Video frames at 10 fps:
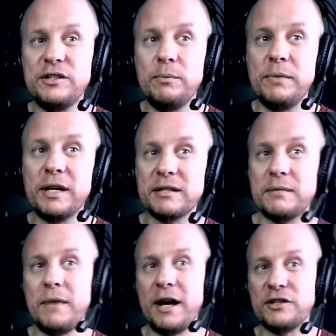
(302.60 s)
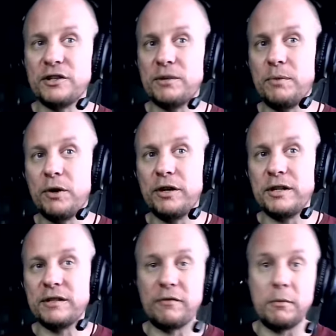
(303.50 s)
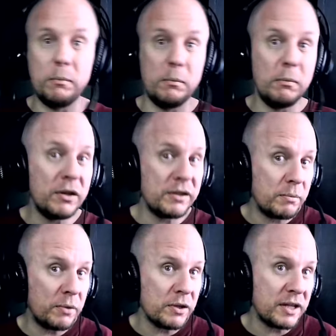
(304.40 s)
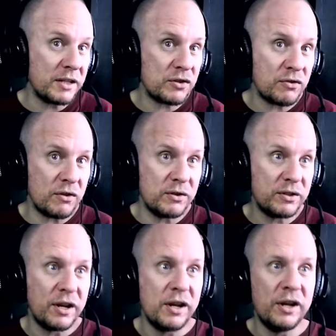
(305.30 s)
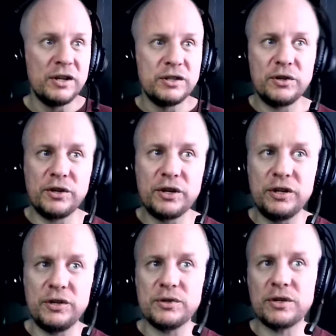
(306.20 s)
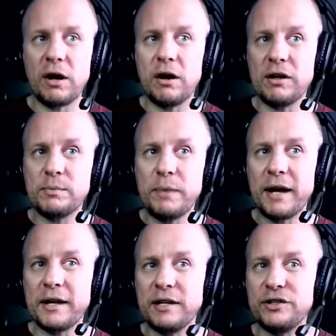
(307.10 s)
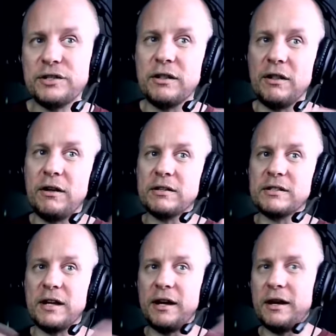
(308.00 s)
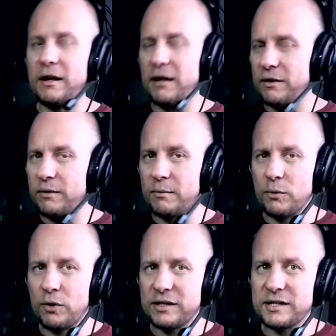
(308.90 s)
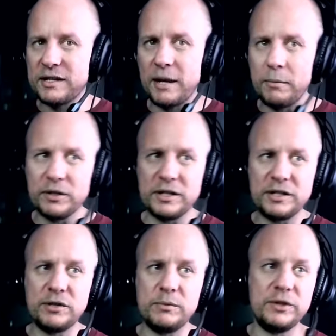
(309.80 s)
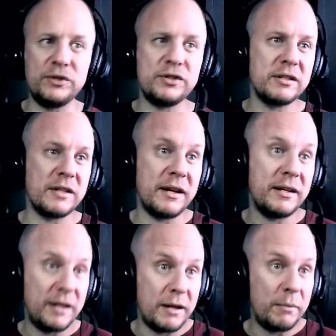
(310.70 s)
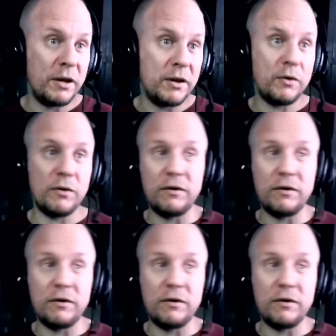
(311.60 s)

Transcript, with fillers: mix and match components from multiple distros, so you could use Arch packages alongside other more stable distributions like Debian or